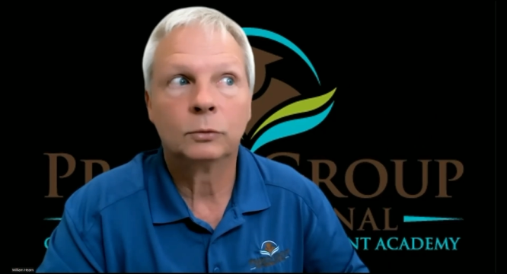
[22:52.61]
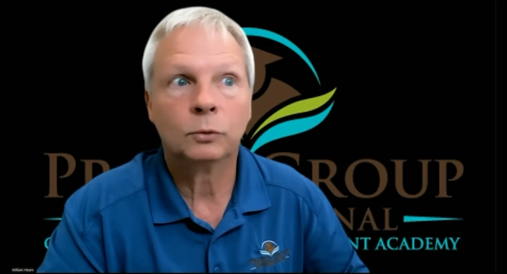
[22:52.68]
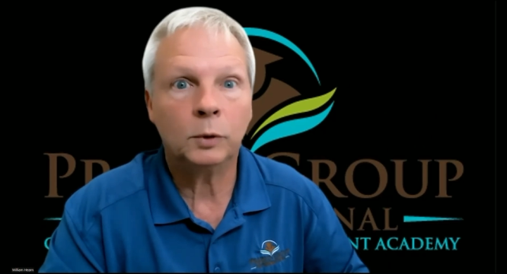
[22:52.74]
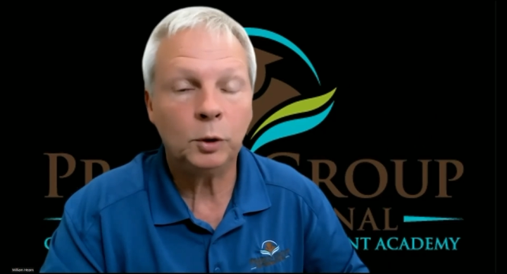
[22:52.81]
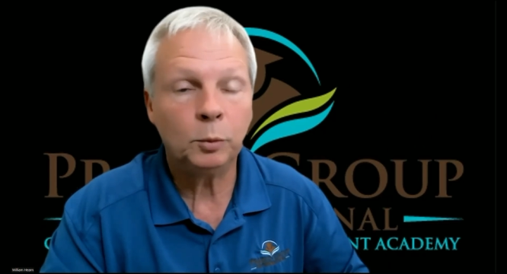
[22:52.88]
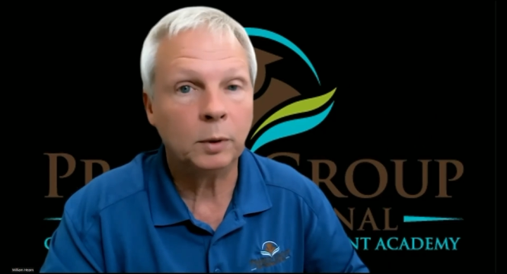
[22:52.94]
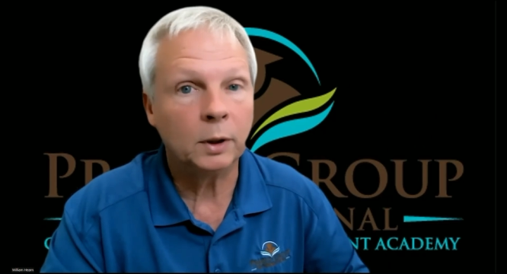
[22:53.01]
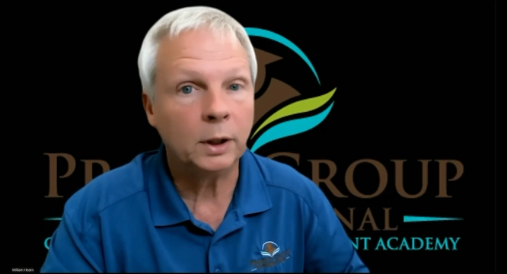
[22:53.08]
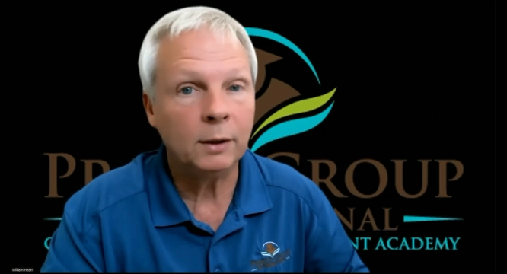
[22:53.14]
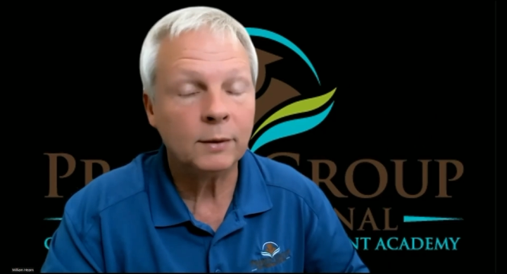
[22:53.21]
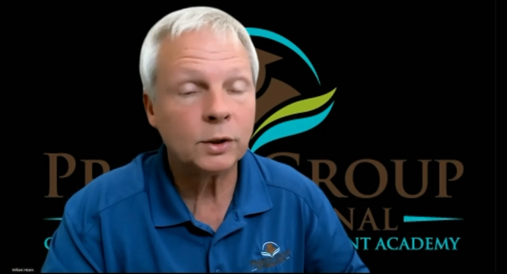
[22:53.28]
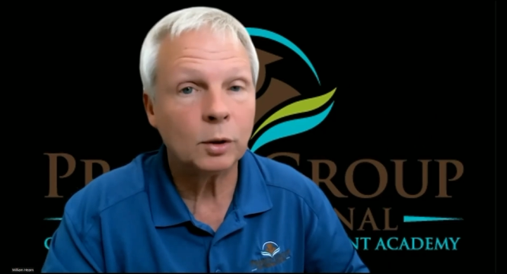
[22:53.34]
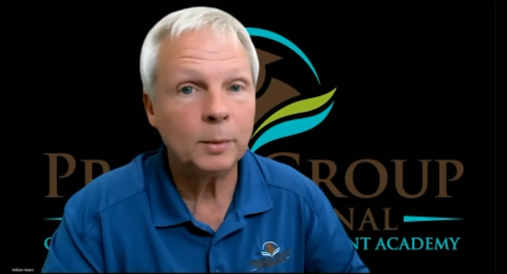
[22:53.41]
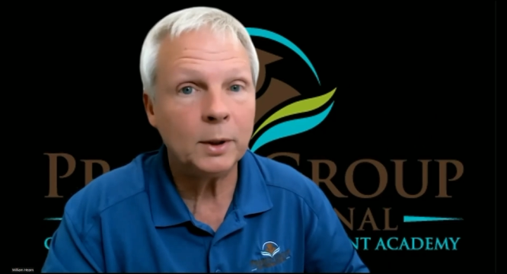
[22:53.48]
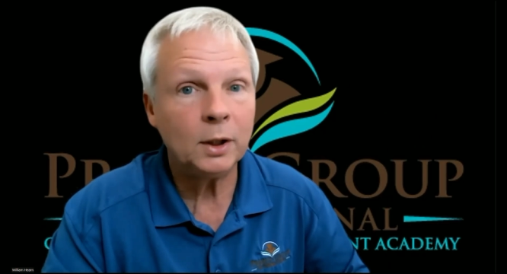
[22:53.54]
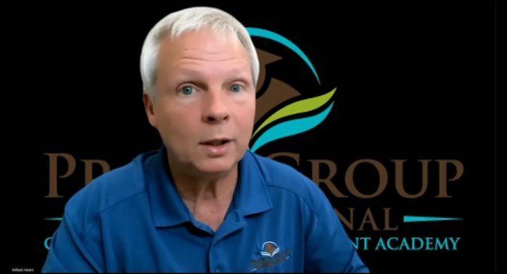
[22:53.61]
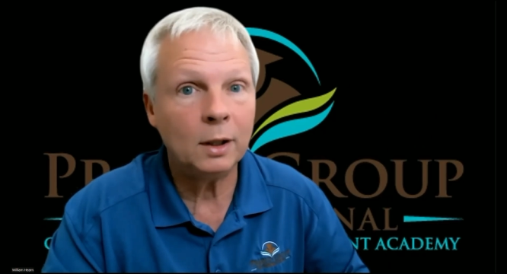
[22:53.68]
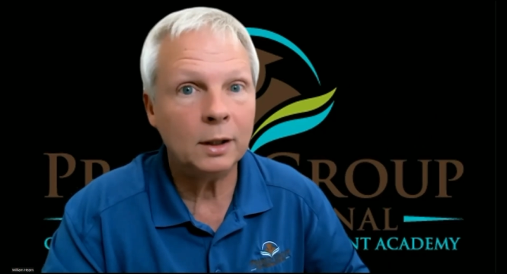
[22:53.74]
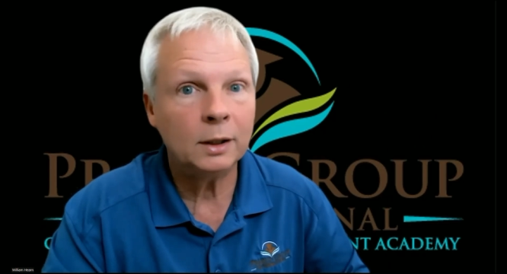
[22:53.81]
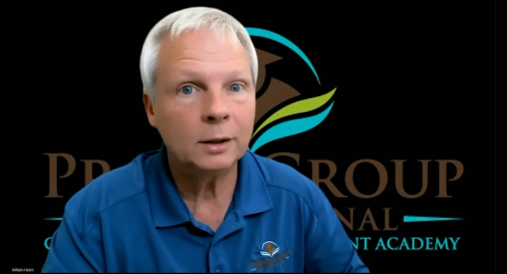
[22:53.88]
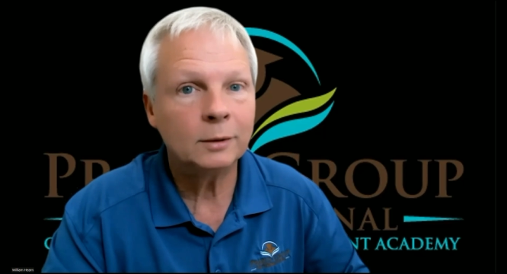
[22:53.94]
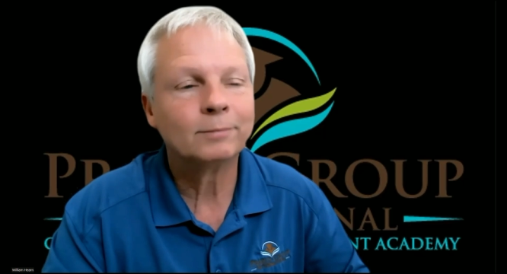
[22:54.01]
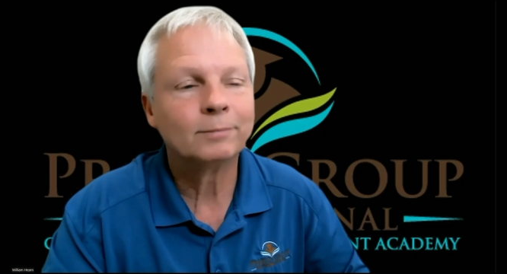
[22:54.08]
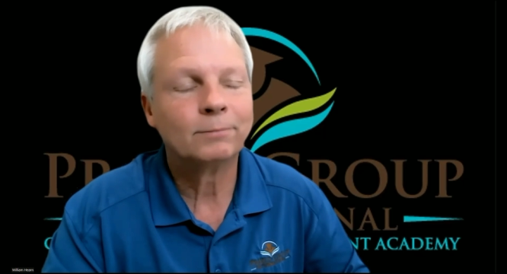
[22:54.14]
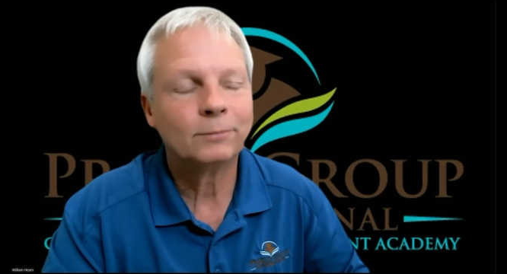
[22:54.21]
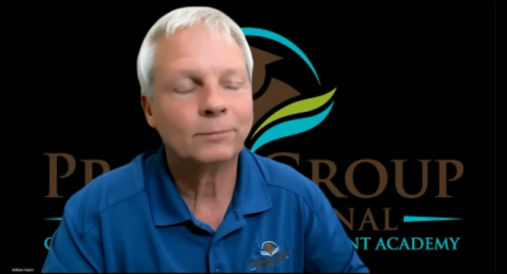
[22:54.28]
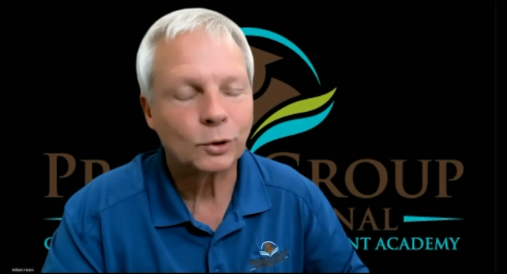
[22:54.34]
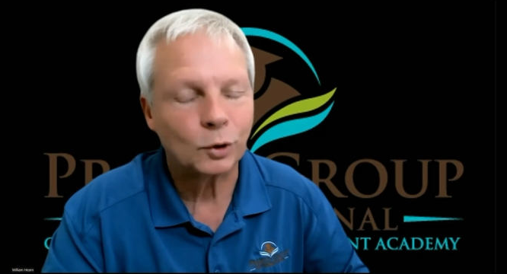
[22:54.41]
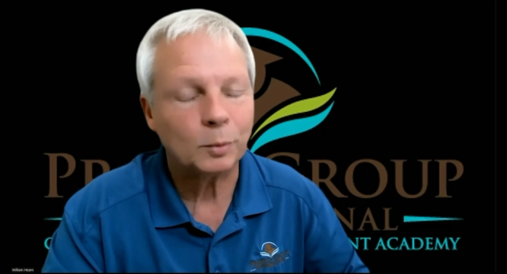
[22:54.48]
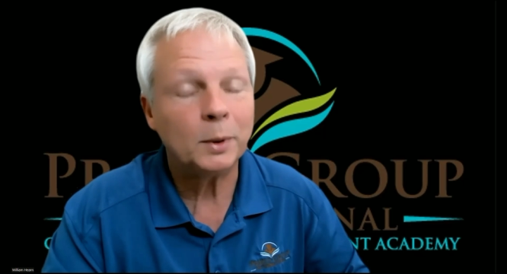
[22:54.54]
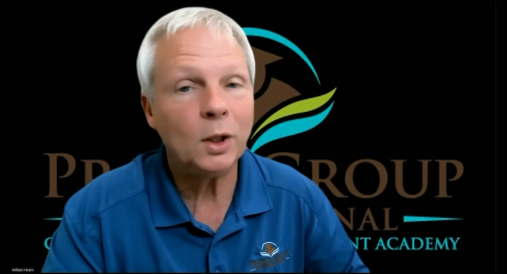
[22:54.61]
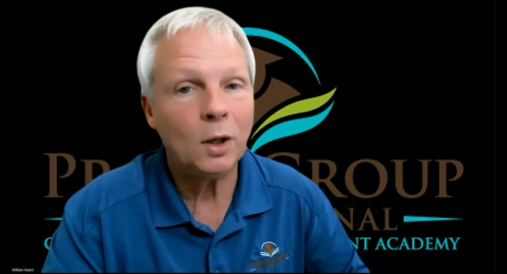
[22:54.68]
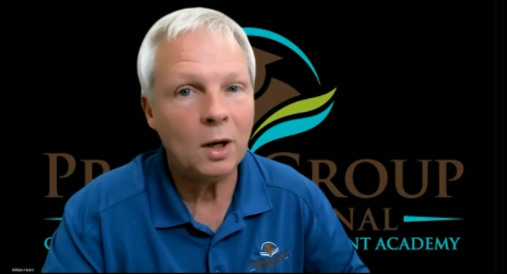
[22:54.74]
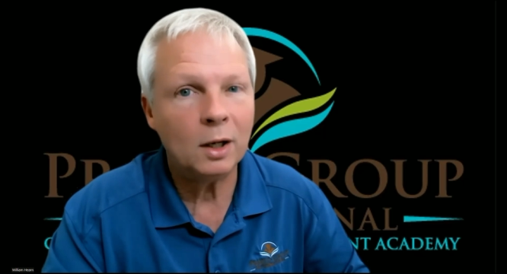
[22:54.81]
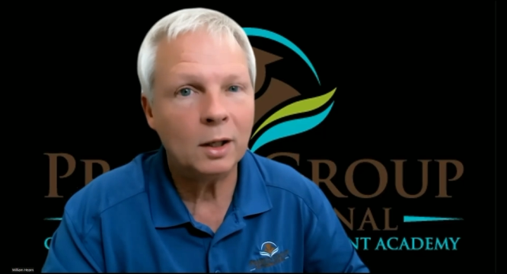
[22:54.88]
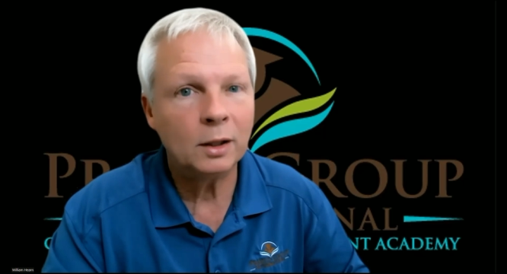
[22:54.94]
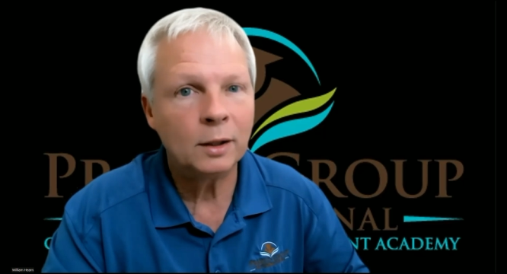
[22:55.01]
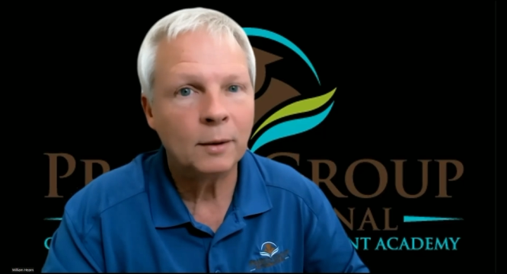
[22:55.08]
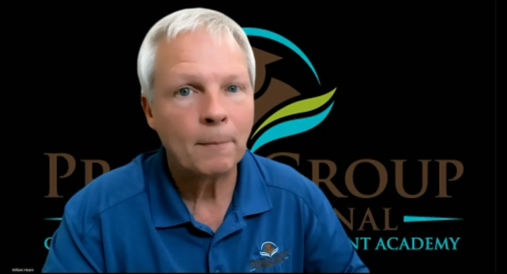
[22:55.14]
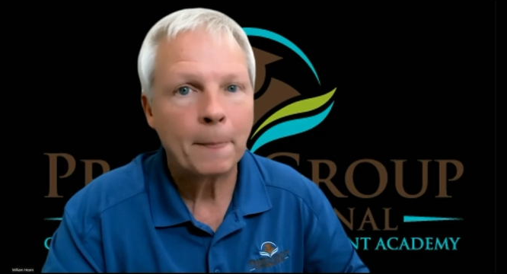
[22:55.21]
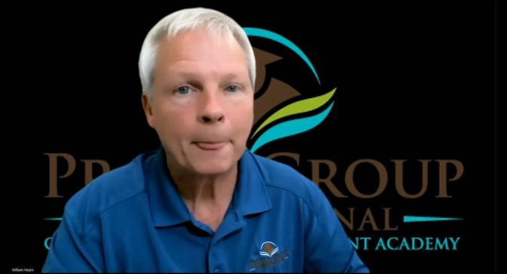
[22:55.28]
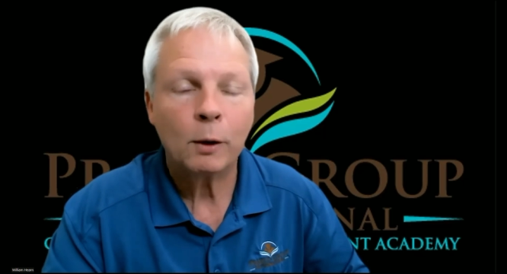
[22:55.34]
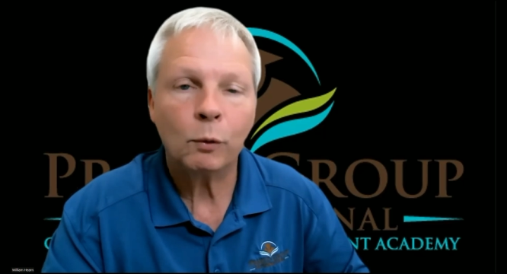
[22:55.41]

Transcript: when you believe it's going to be hard, it's going to be hard.